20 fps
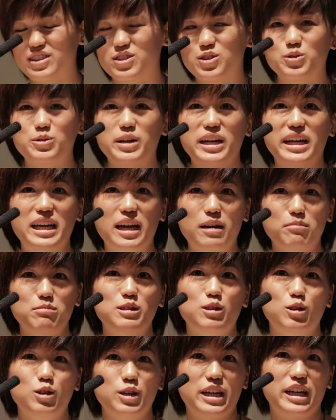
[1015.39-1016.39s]
So when I
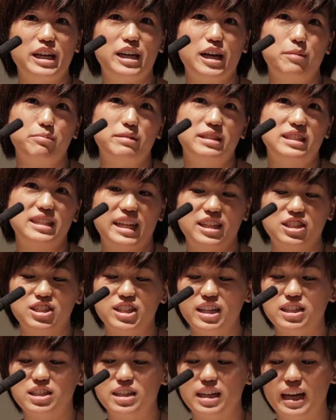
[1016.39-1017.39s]
kept looking up
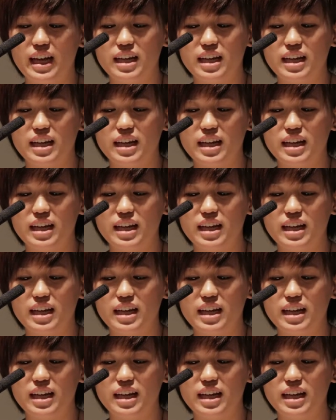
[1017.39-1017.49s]
instantiation,